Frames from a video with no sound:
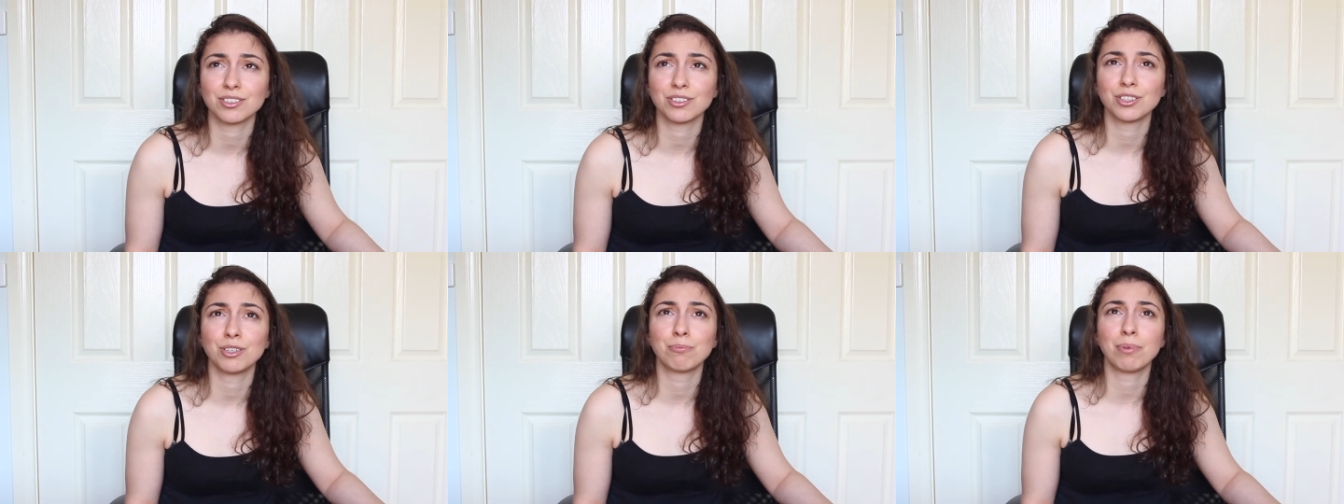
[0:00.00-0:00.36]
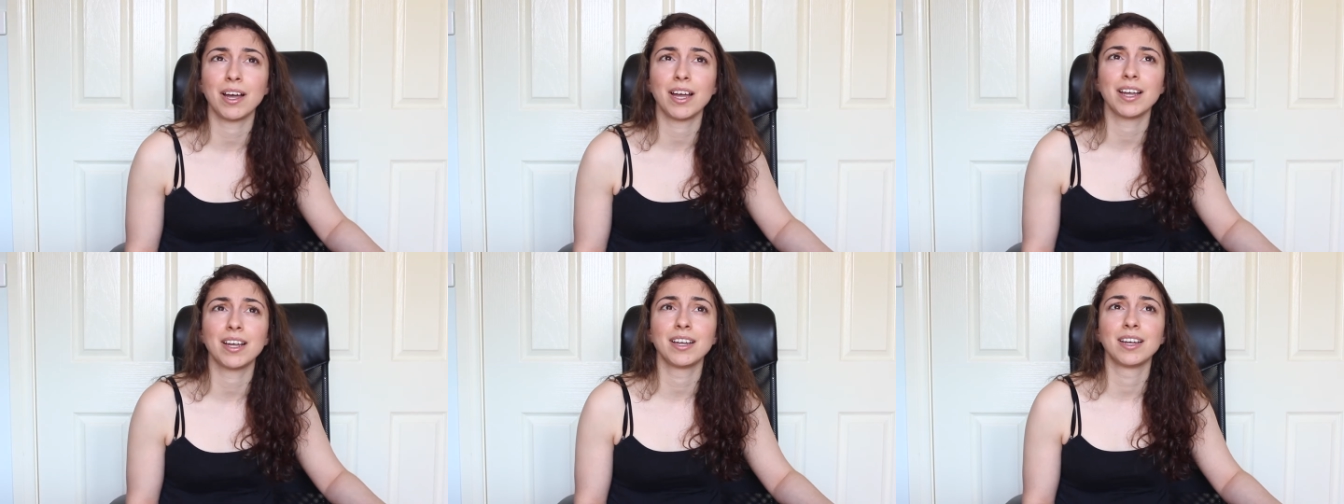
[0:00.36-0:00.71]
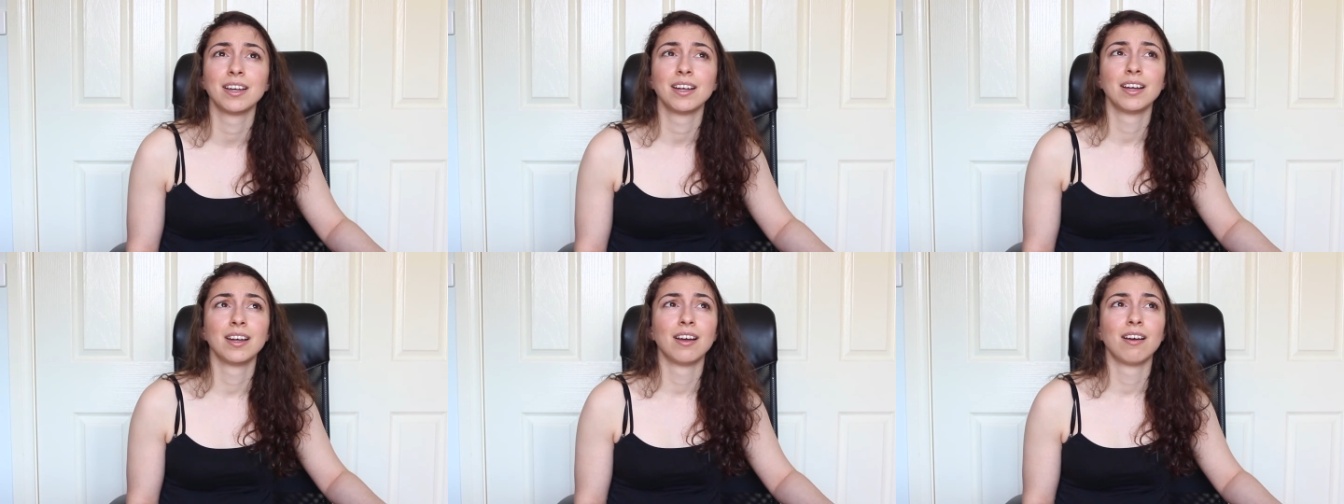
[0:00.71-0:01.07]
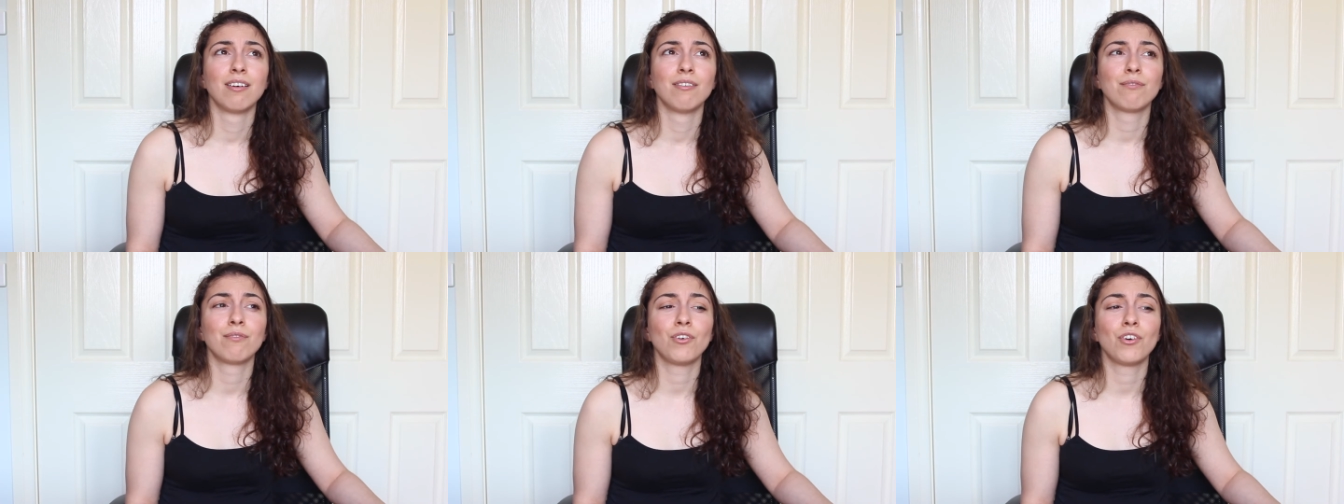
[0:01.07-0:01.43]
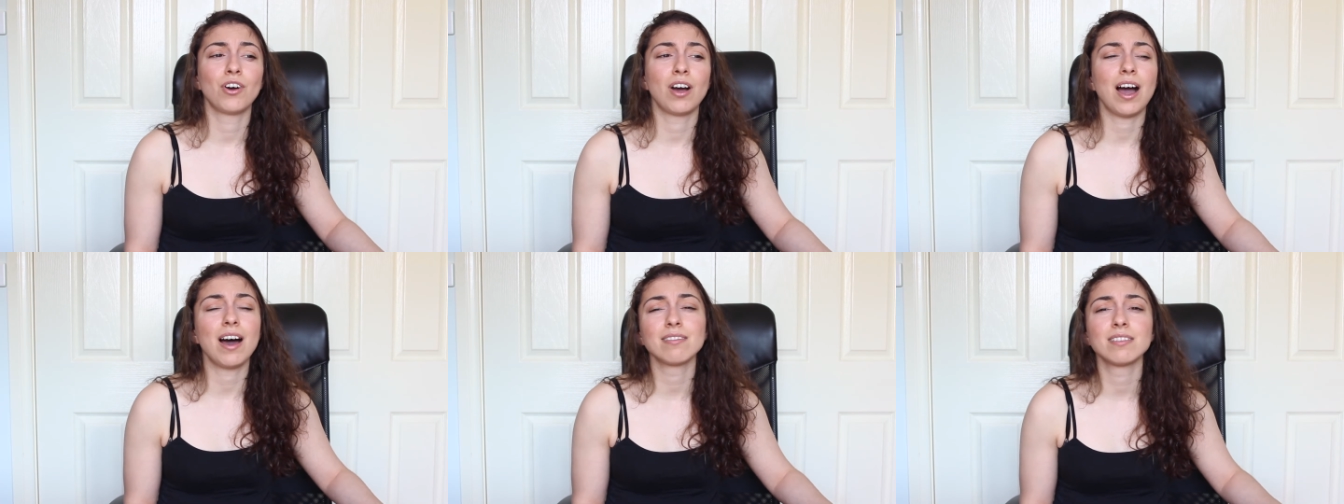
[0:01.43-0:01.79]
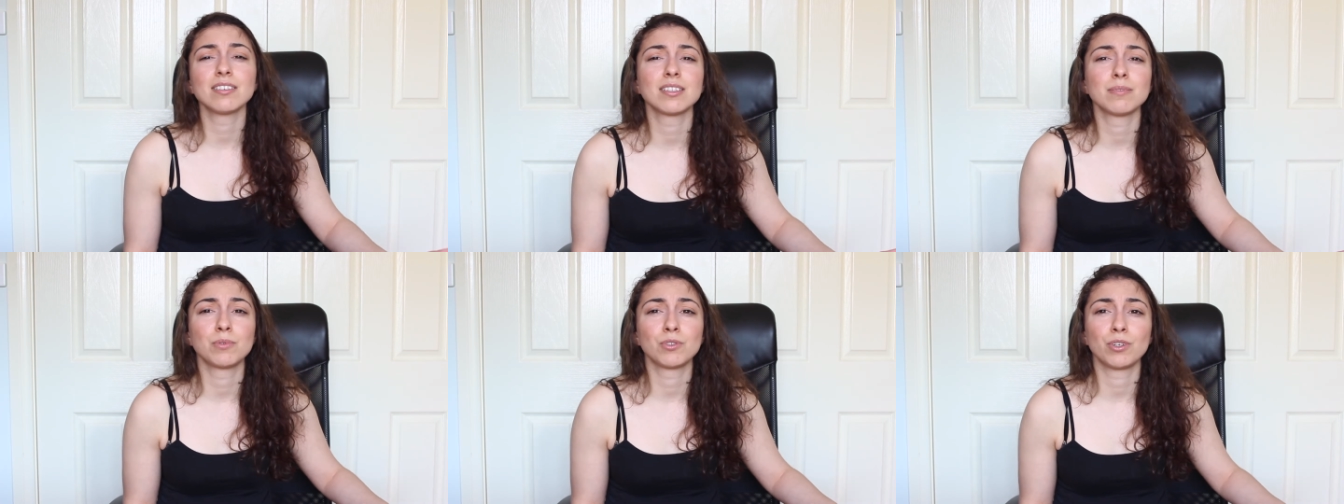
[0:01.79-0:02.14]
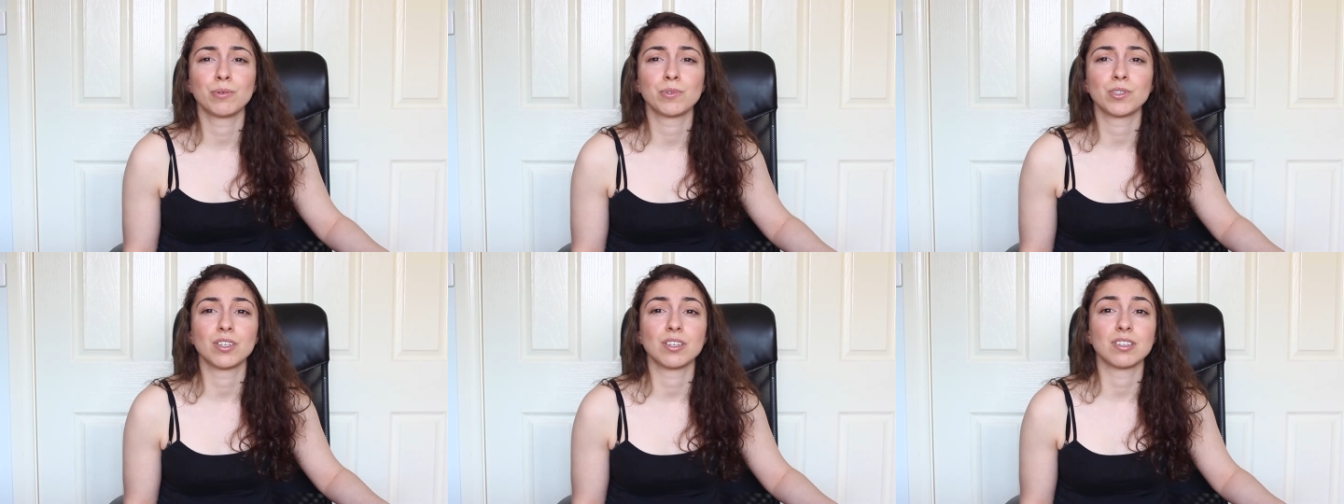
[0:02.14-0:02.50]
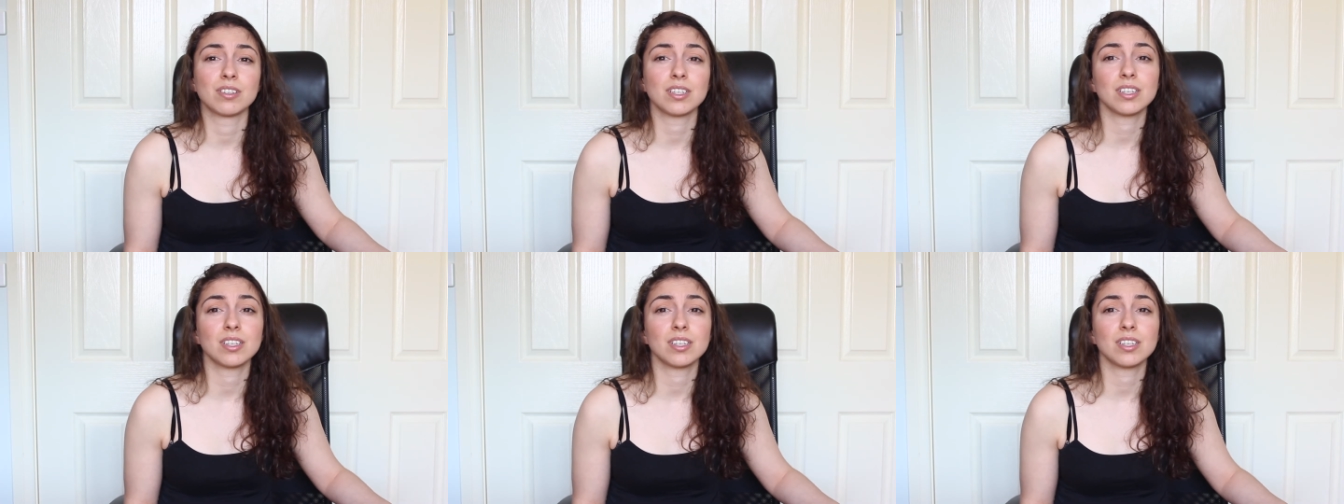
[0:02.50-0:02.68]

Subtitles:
or you pay for other subscriptions.